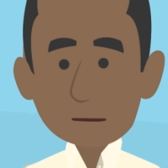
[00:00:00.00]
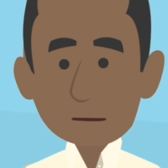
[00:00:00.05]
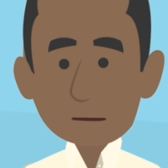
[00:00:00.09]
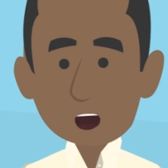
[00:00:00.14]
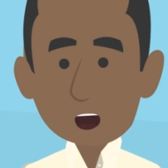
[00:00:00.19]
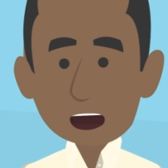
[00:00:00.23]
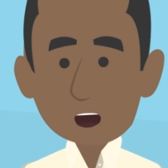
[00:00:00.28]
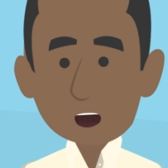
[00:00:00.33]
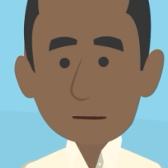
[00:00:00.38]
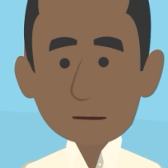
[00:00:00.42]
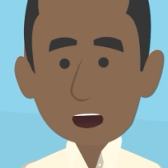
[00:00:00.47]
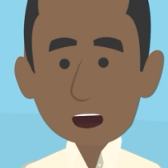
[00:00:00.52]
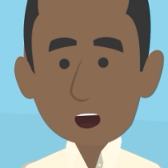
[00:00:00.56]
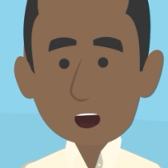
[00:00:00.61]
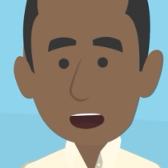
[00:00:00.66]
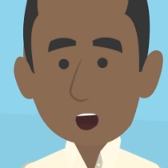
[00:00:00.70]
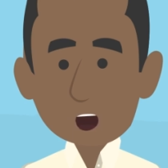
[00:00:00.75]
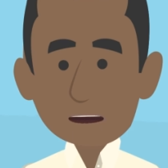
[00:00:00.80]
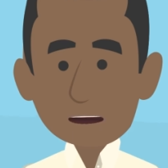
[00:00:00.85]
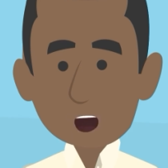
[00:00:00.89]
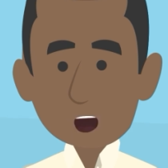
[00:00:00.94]

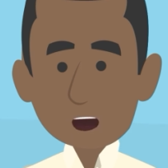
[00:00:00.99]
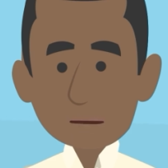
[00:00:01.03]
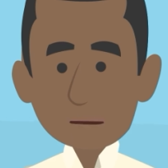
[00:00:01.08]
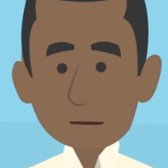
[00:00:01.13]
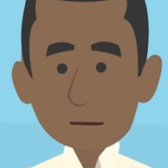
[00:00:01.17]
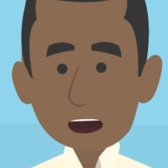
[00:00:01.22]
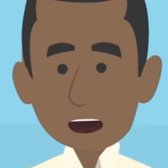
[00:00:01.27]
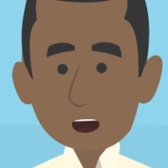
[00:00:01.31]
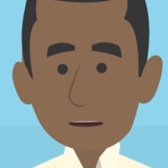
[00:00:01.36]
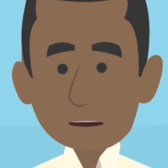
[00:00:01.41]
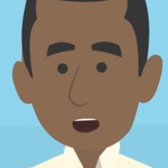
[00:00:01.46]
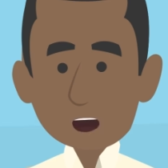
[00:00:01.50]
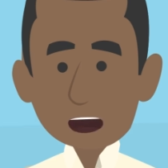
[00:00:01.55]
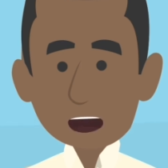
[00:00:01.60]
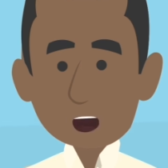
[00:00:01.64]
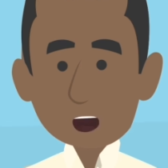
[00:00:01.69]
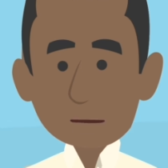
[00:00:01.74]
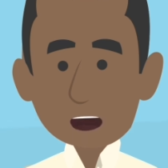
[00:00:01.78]
Metacognition is the